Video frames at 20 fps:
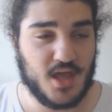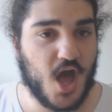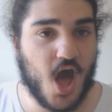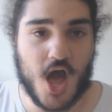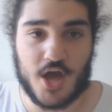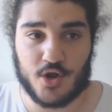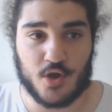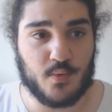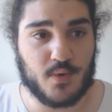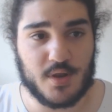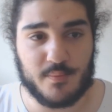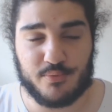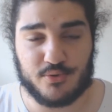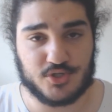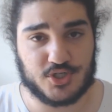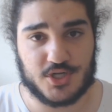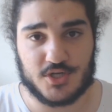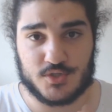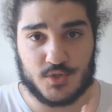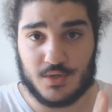I don't want to
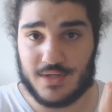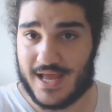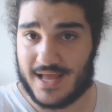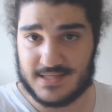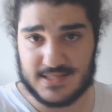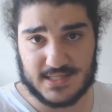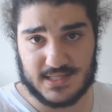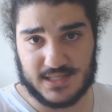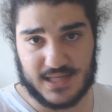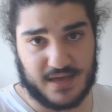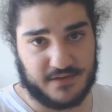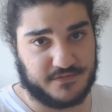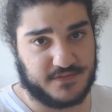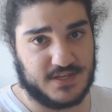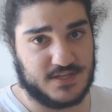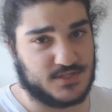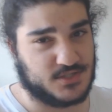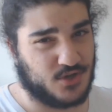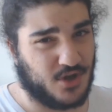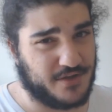push Cazorla out to the left.
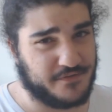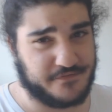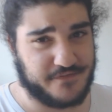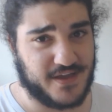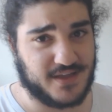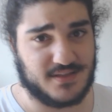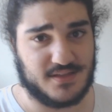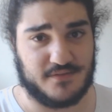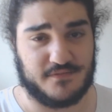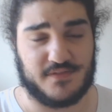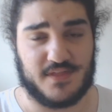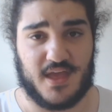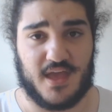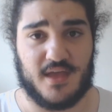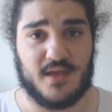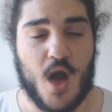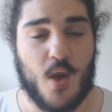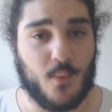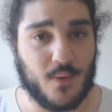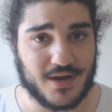He's not effective
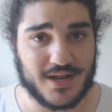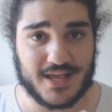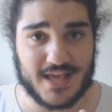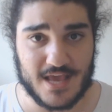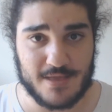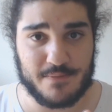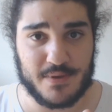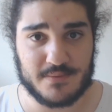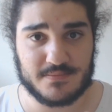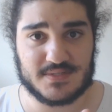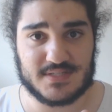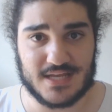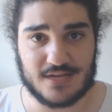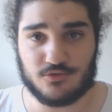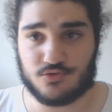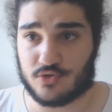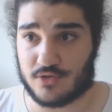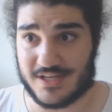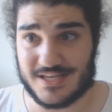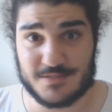there. I want to keep him
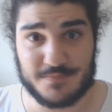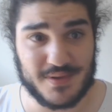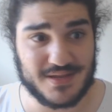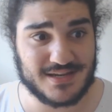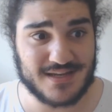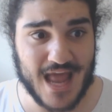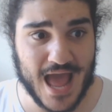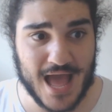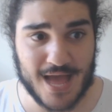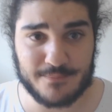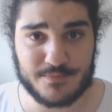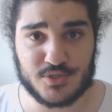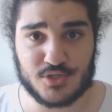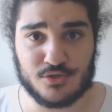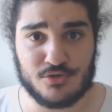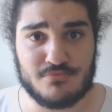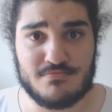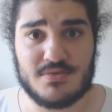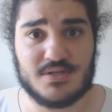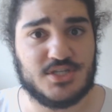central. He's been an
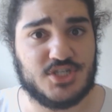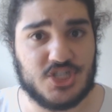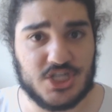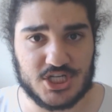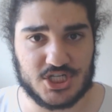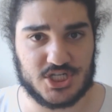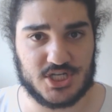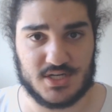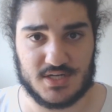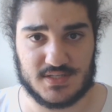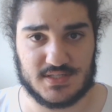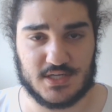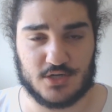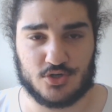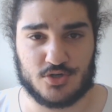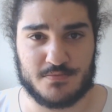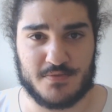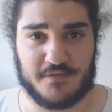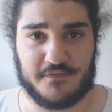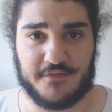absolute magician in
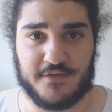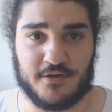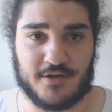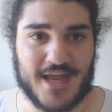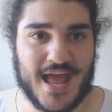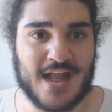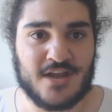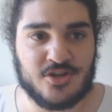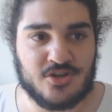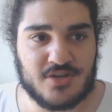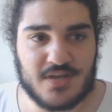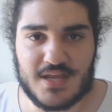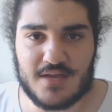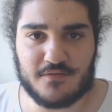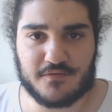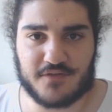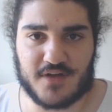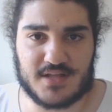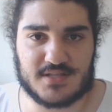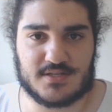central midfield, and you
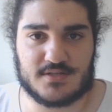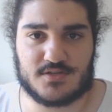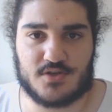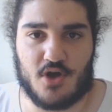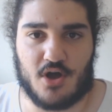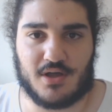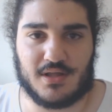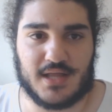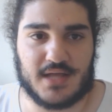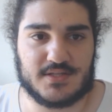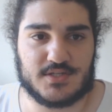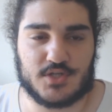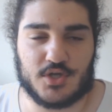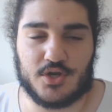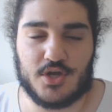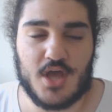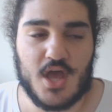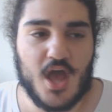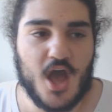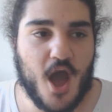need Francis Coquelin.
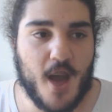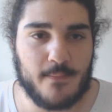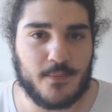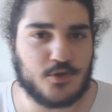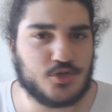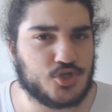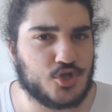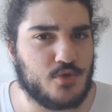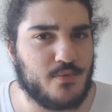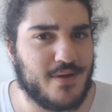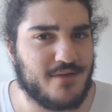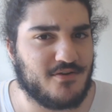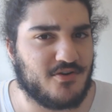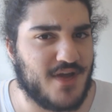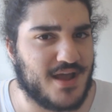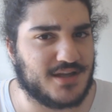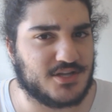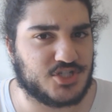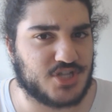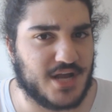So I'm not sure where
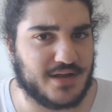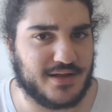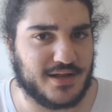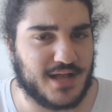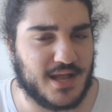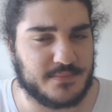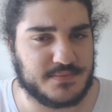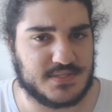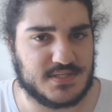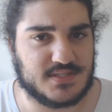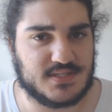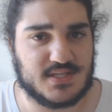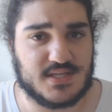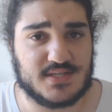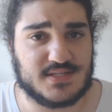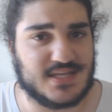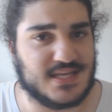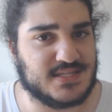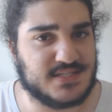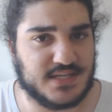Granit Xhaka comes into
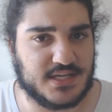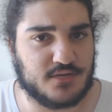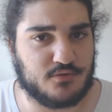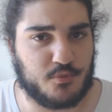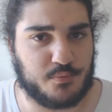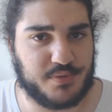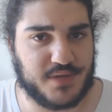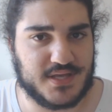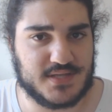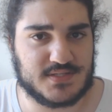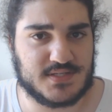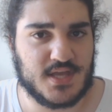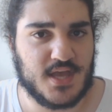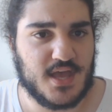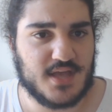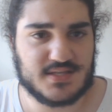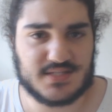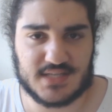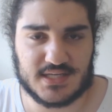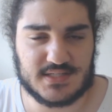this. Is he going to replace
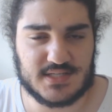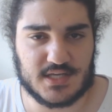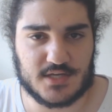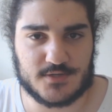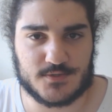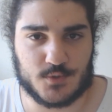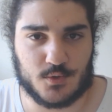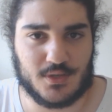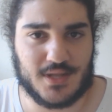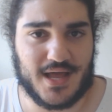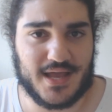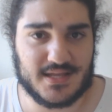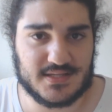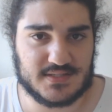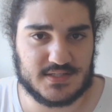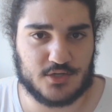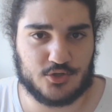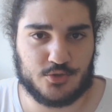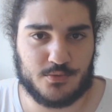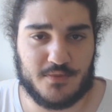Santi Cazorla in
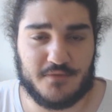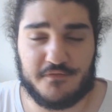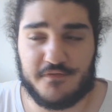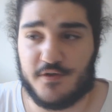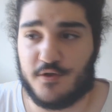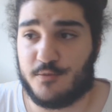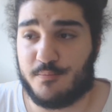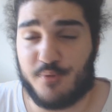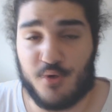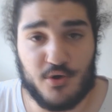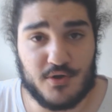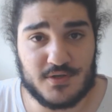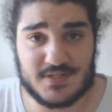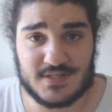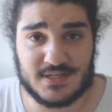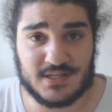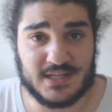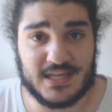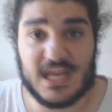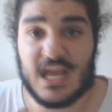central midfield?
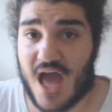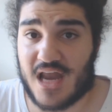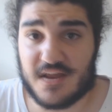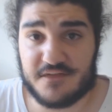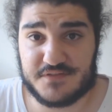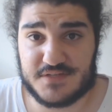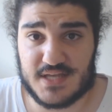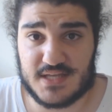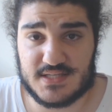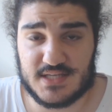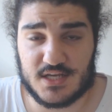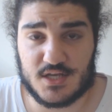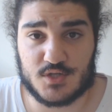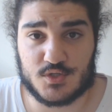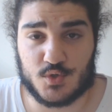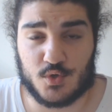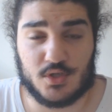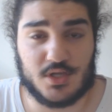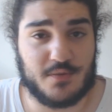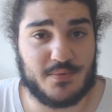Personally, I'd have Santi
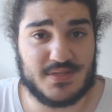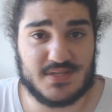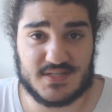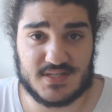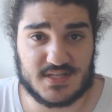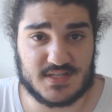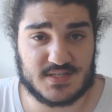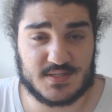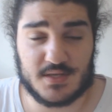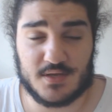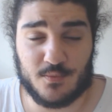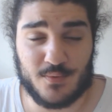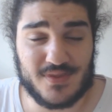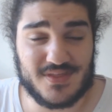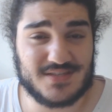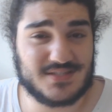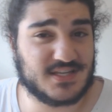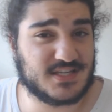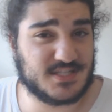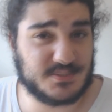Cazorla with
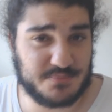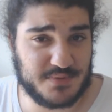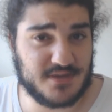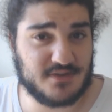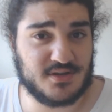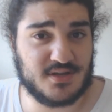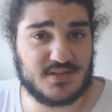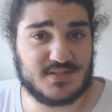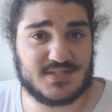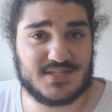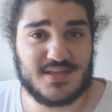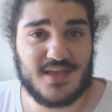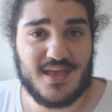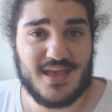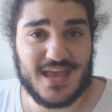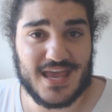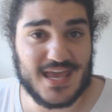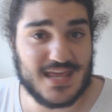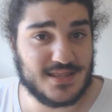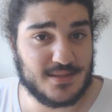his experience
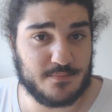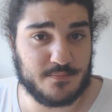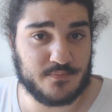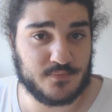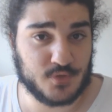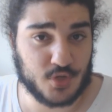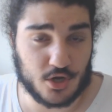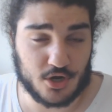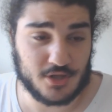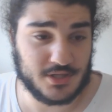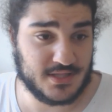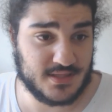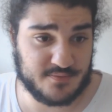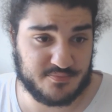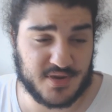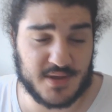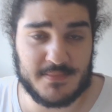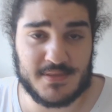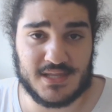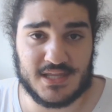in not only the
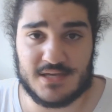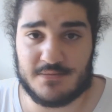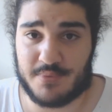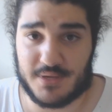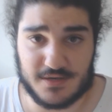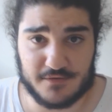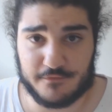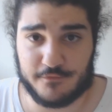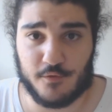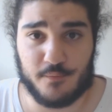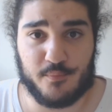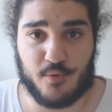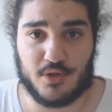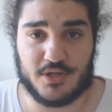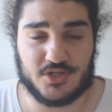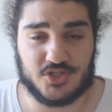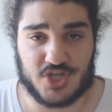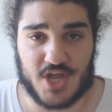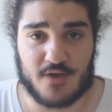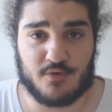Premier League, but in football
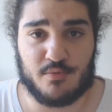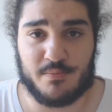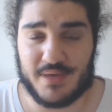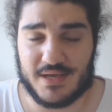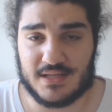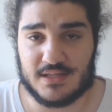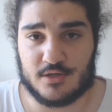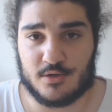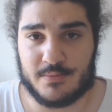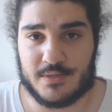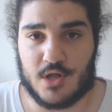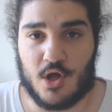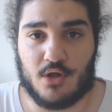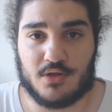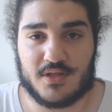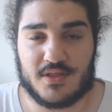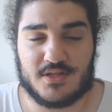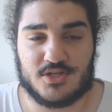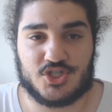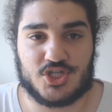in general, being a little bit
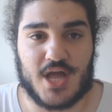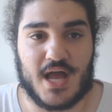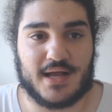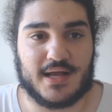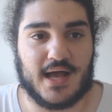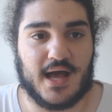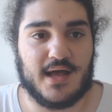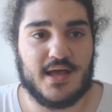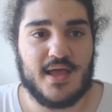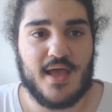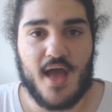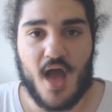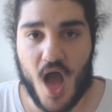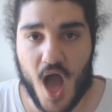older than Xhaka.